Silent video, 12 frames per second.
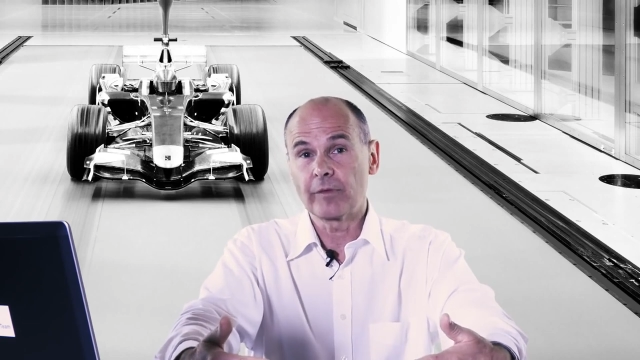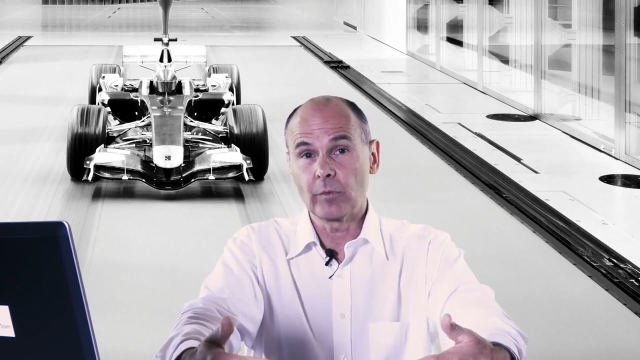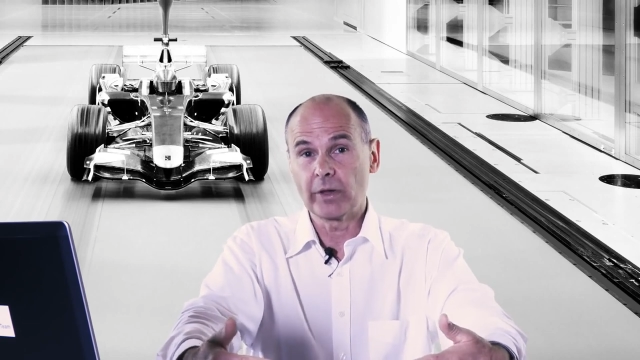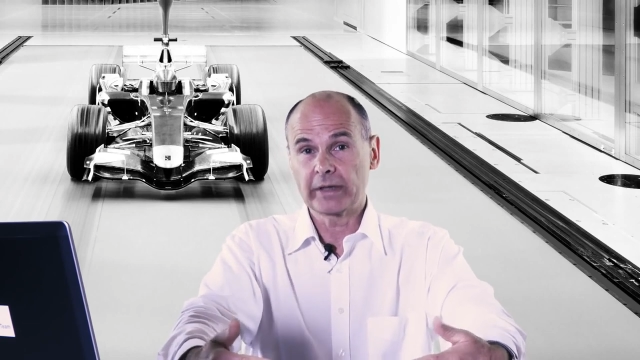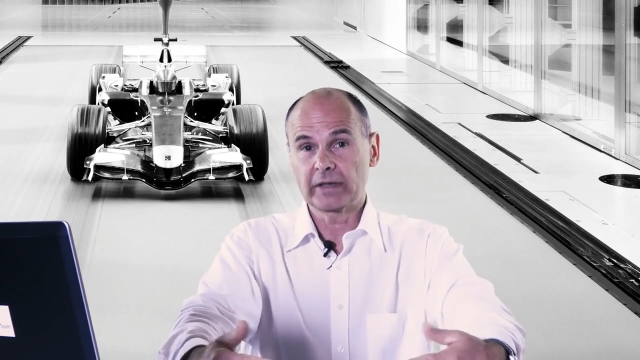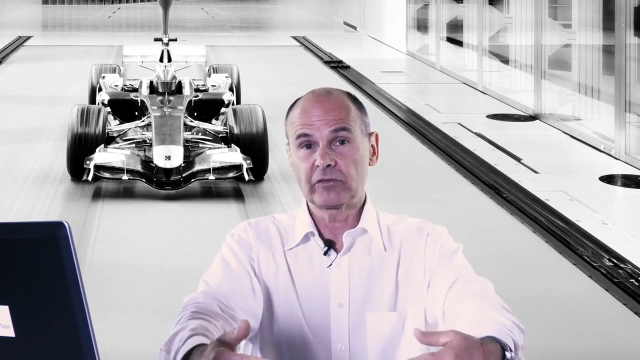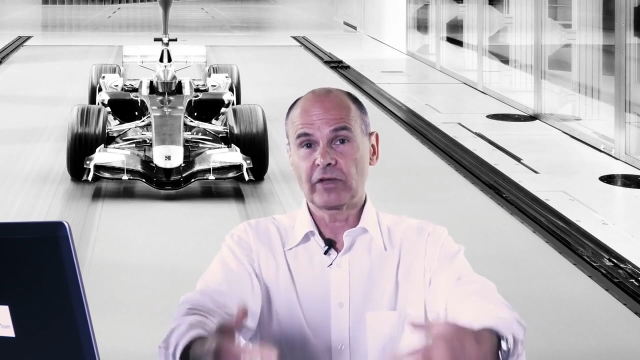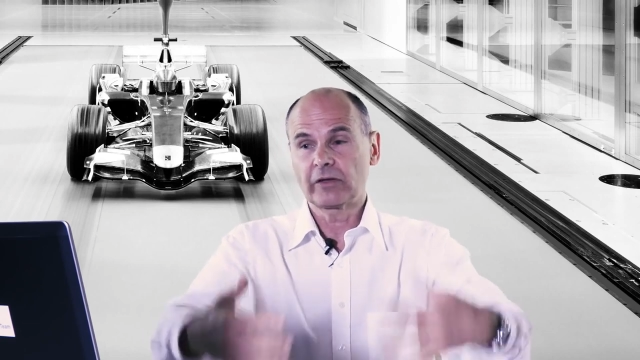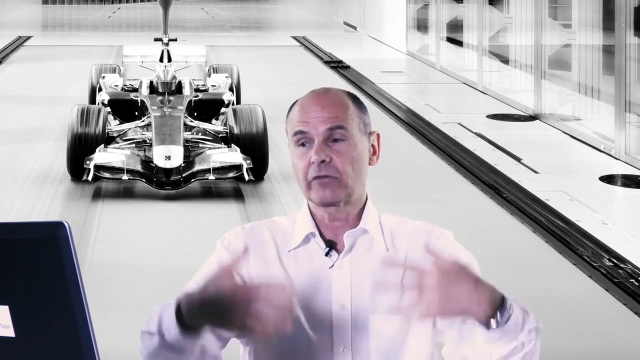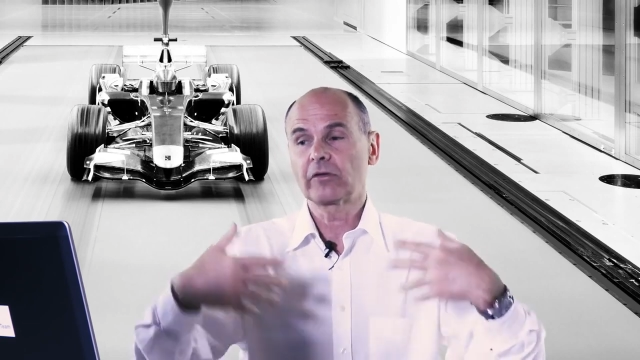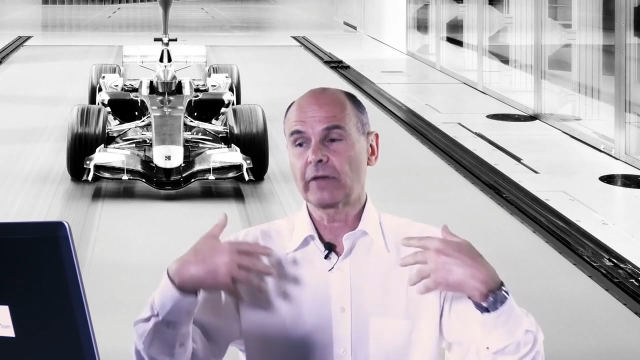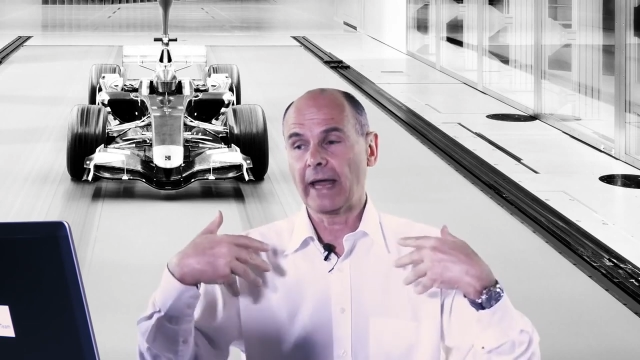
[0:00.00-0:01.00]
the working
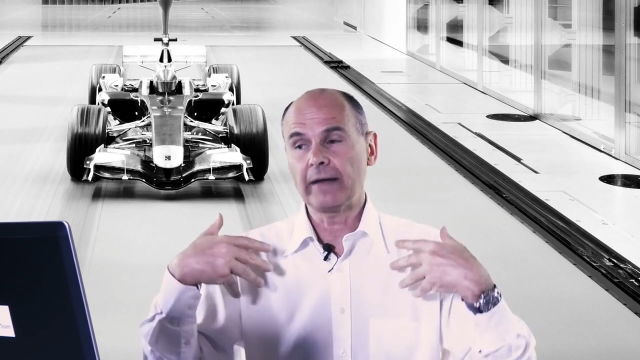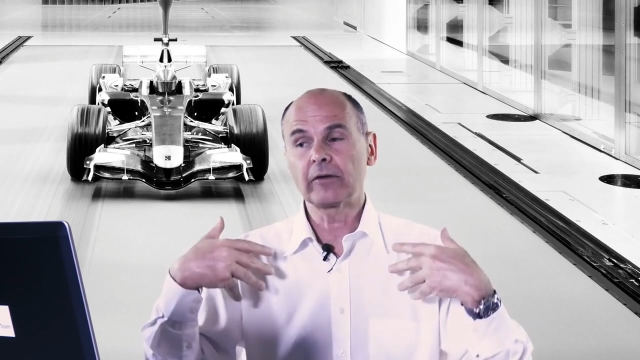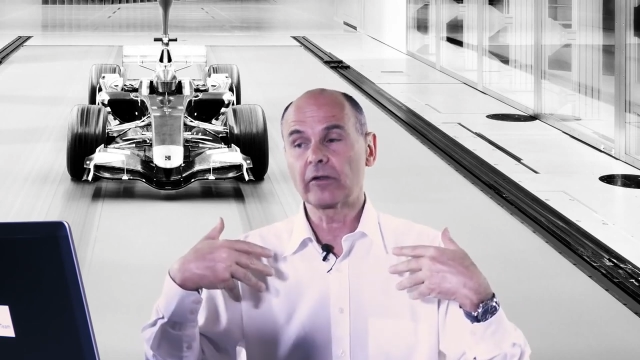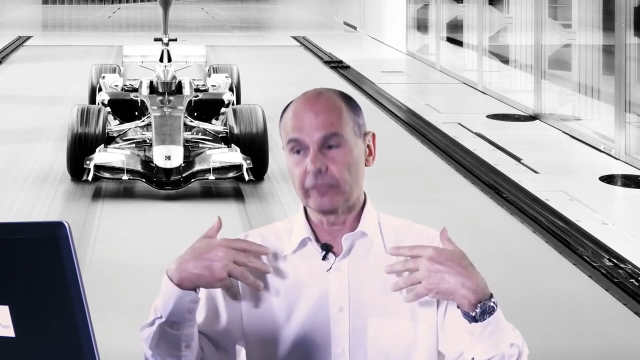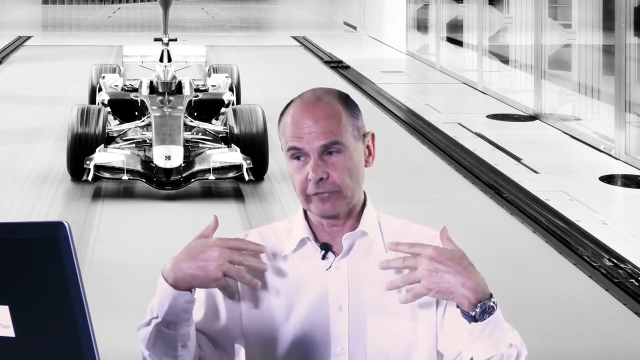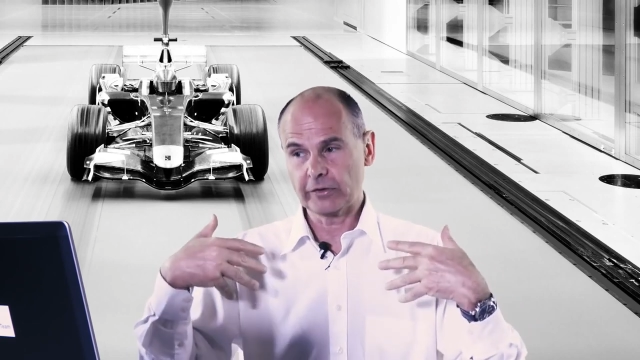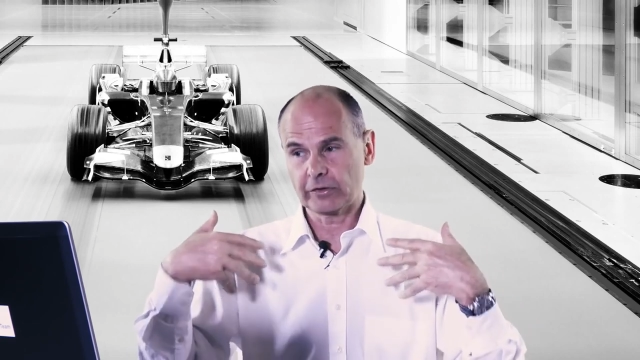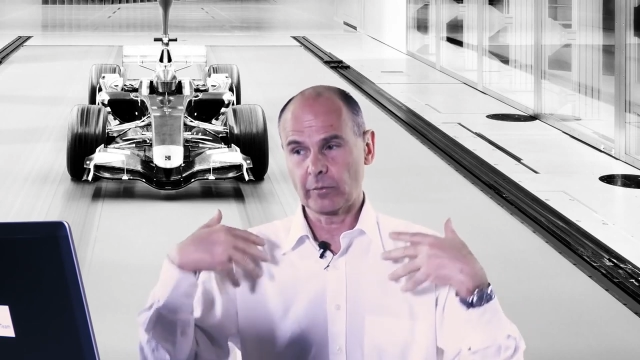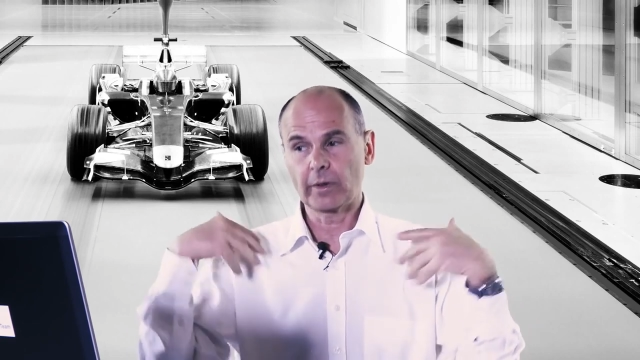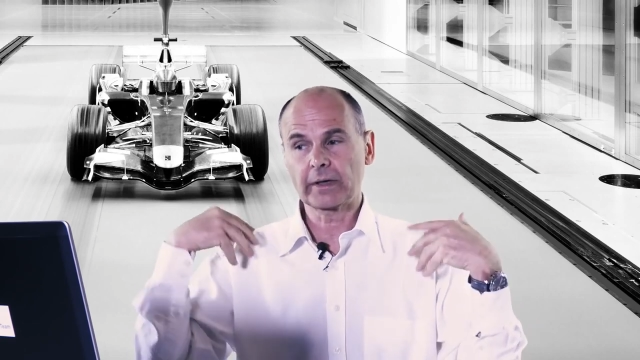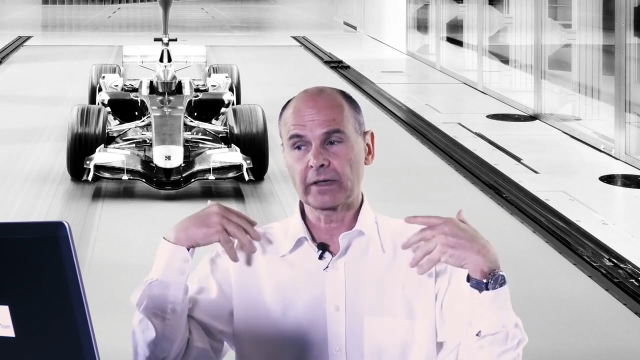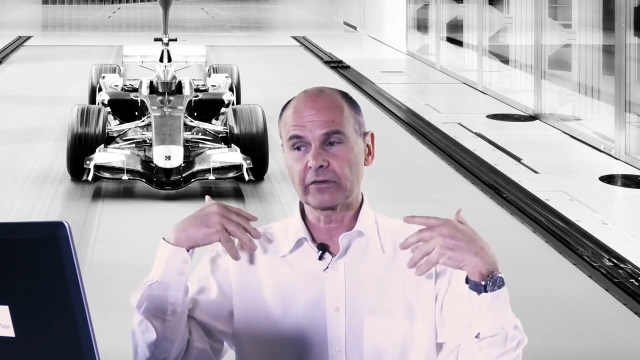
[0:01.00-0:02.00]
section and convert the
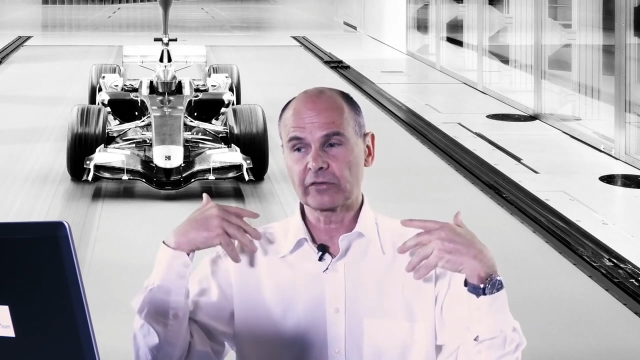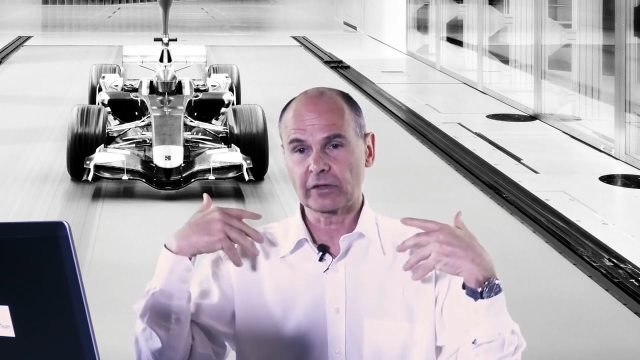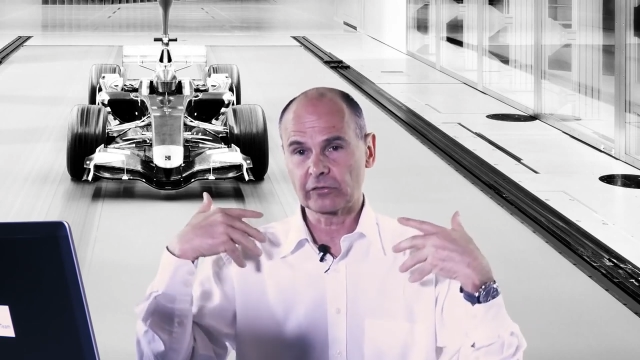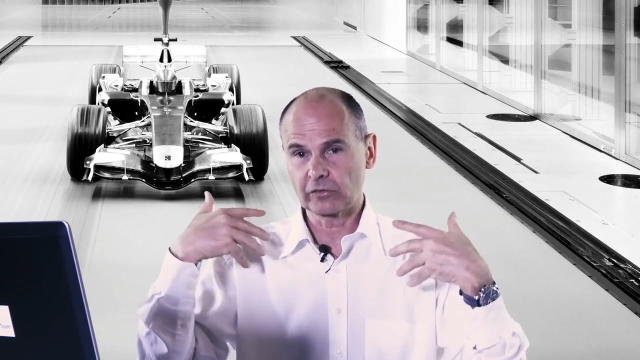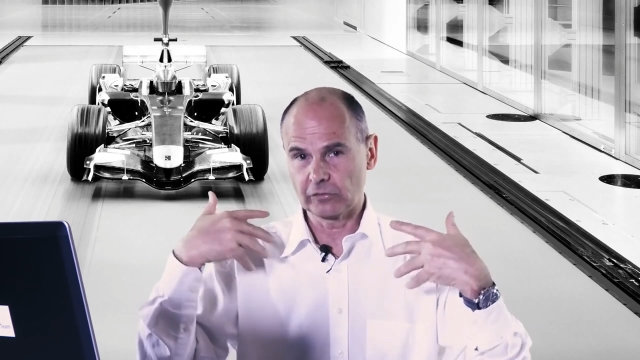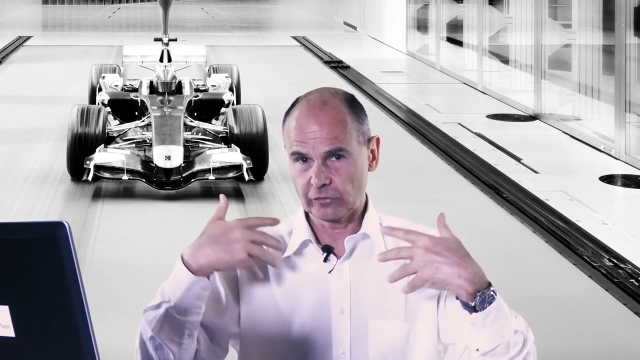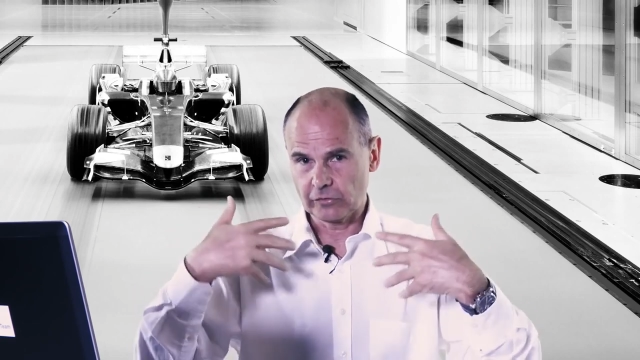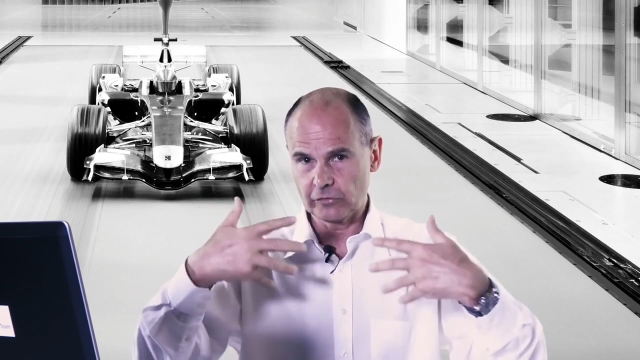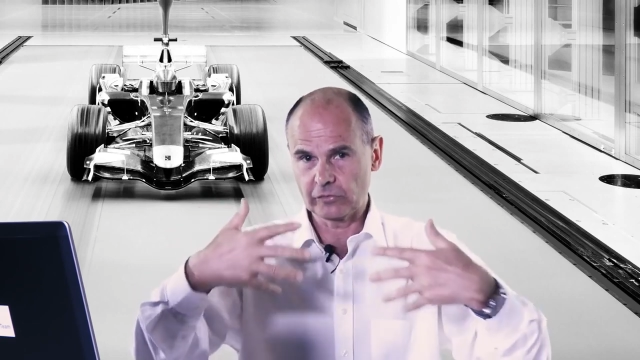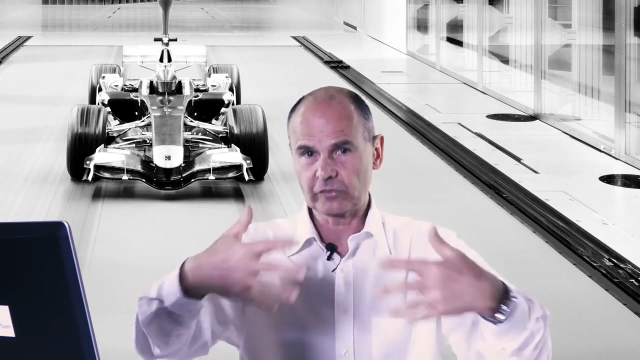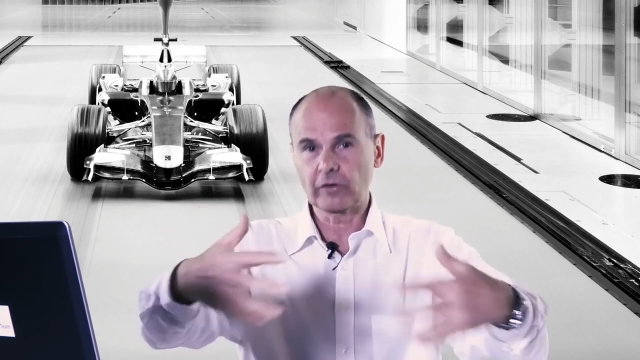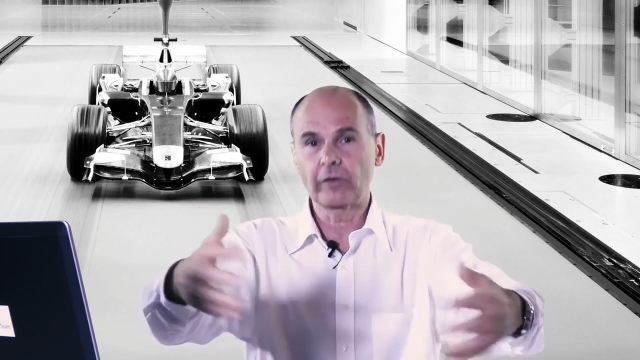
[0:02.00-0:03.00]
working section
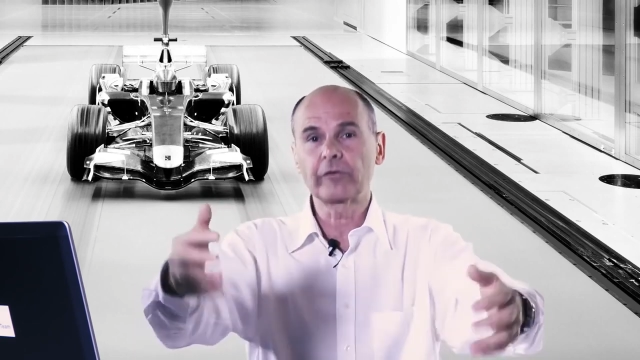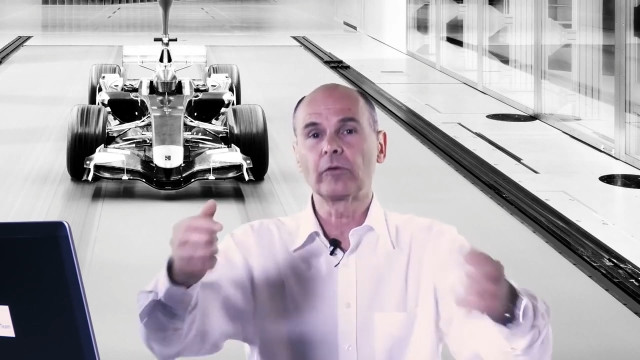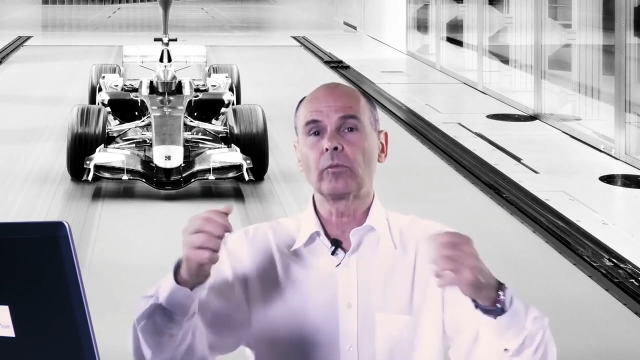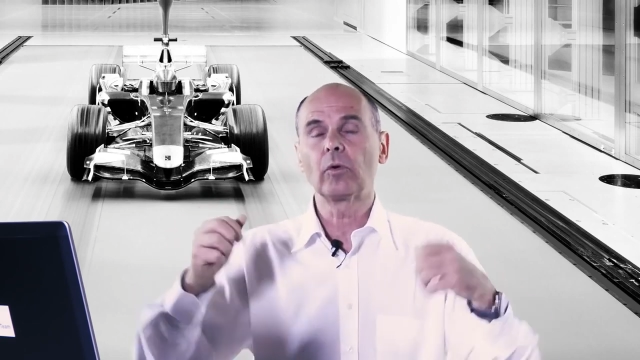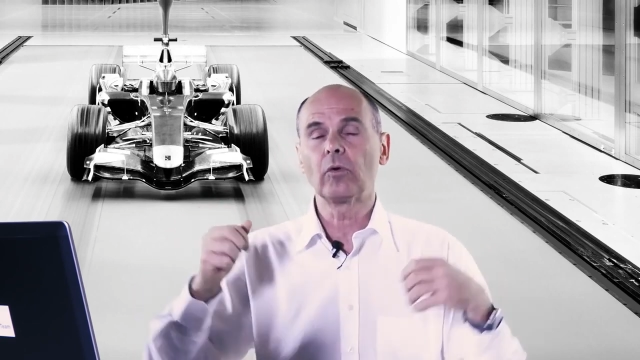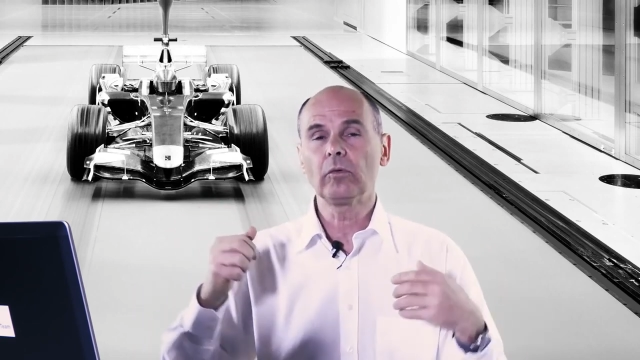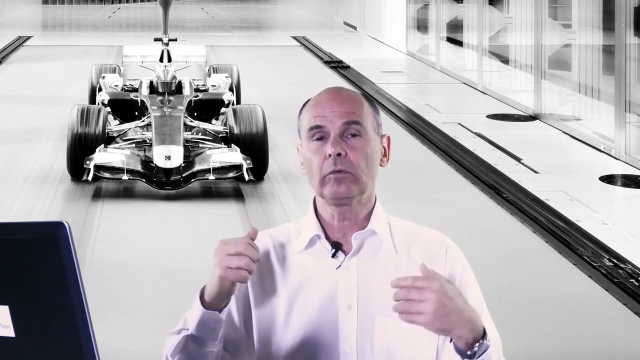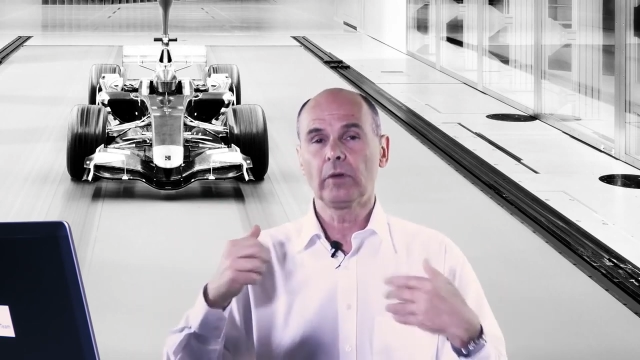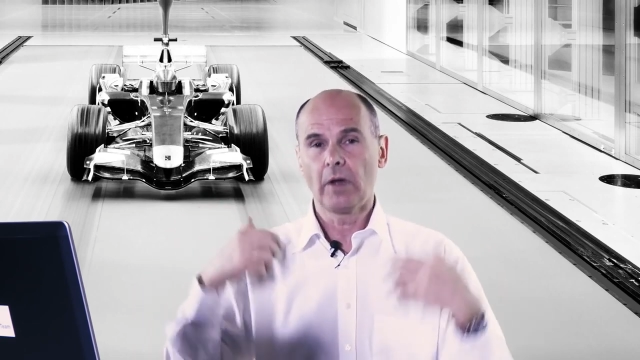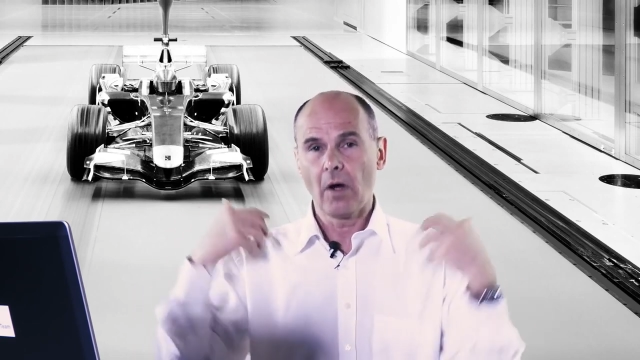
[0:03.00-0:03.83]
to slotted wall,